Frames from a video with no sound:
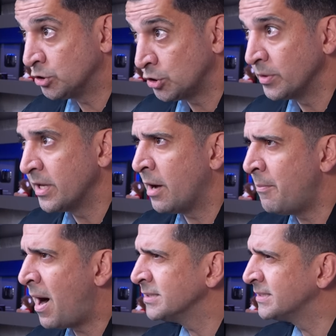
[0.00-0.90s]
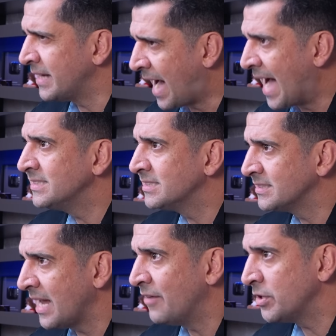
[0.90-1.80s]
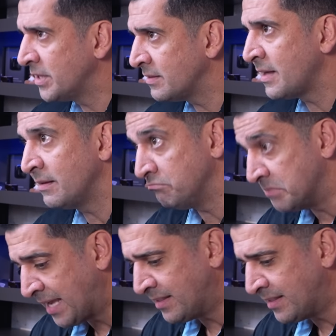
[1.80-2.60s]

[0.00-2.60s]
So did Hamas. Did ISIS ever get that?